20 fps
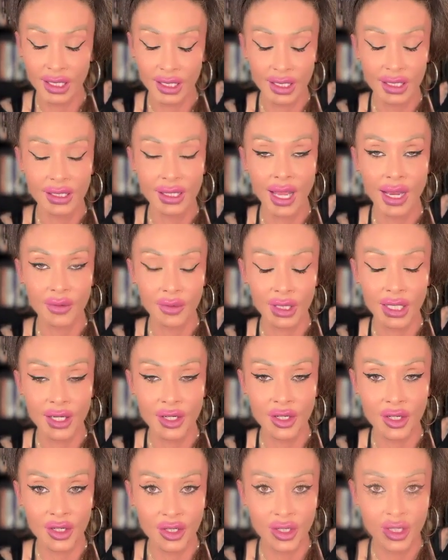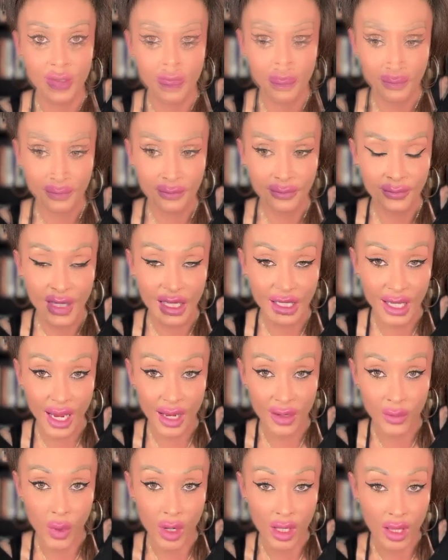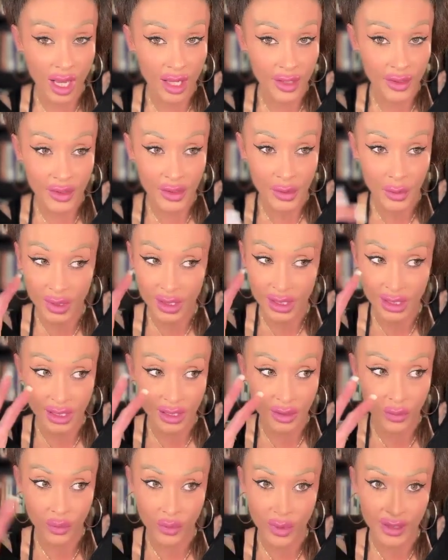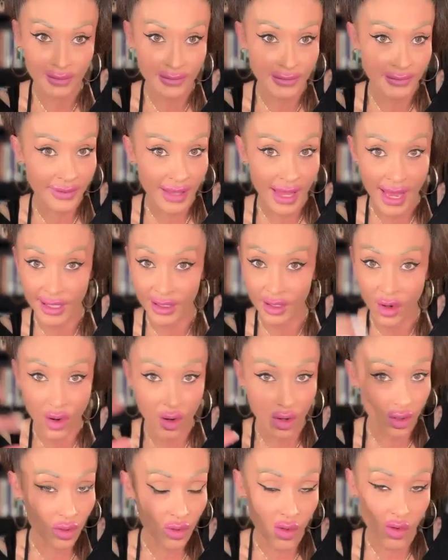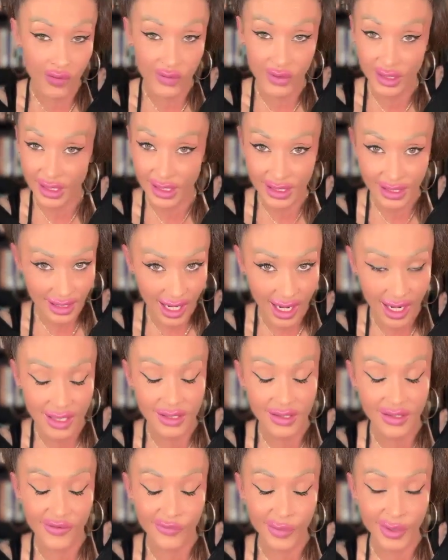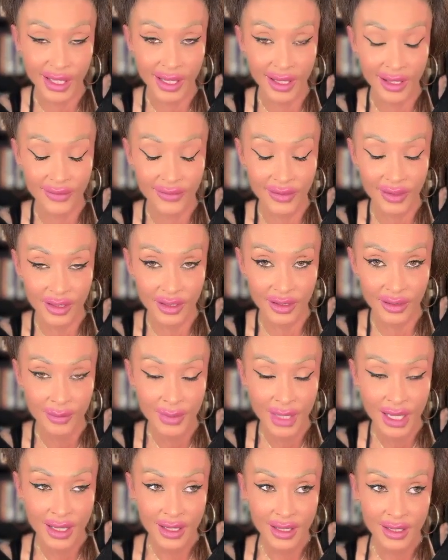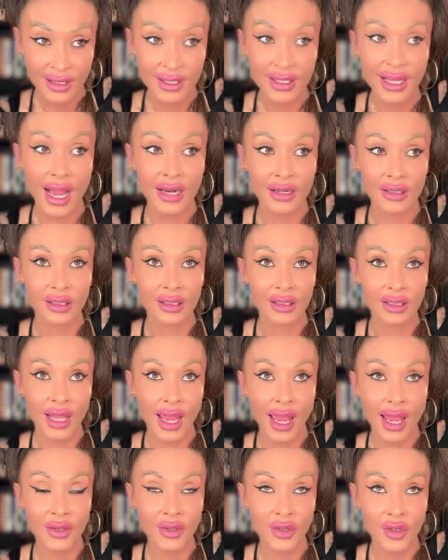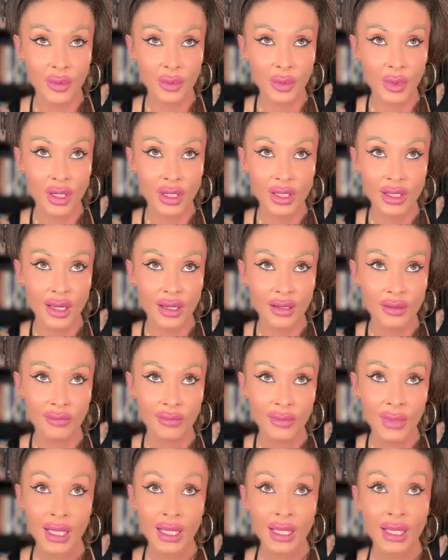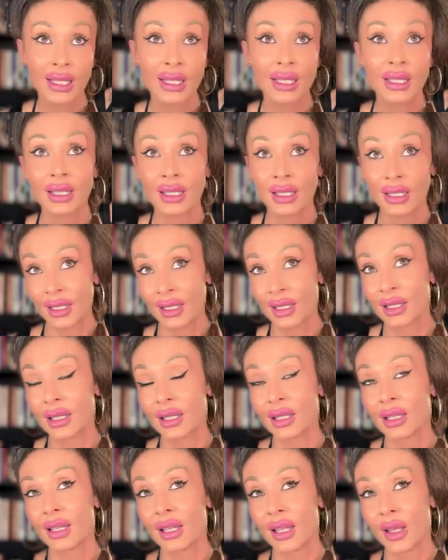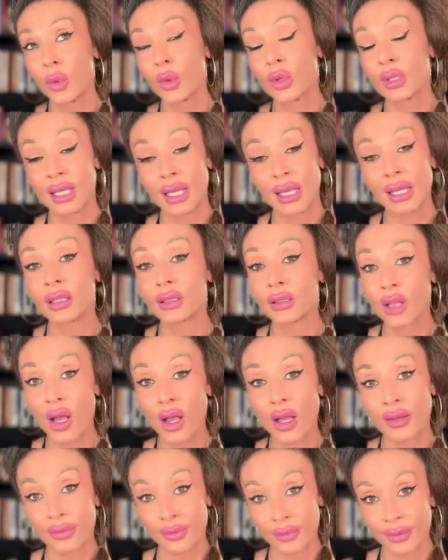in that relationship. Again, while others will see red flag all over these kinds of behavior, Saturn in Cancer person, it will take a lot